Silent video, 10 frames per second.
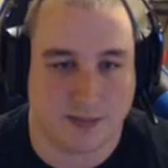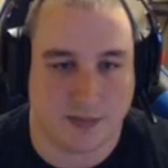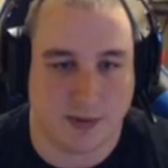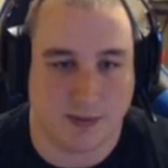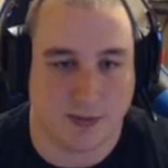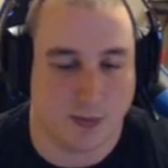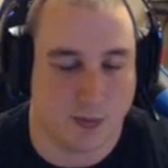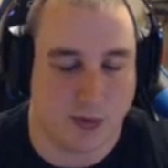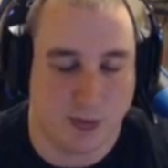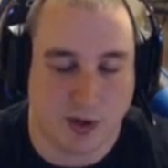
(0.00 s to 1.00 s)
you
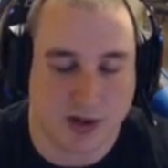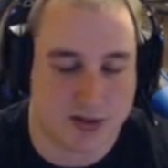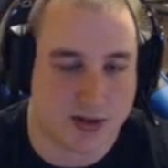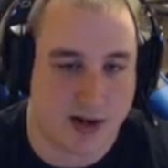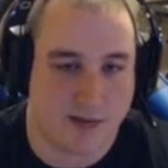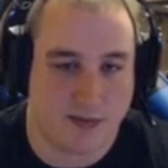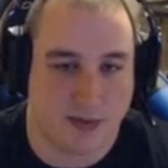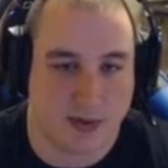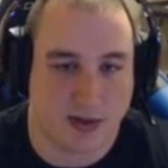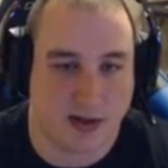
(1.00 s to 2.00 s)
you want to strive
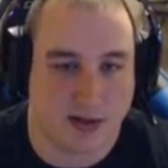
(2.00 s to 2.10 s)
for um,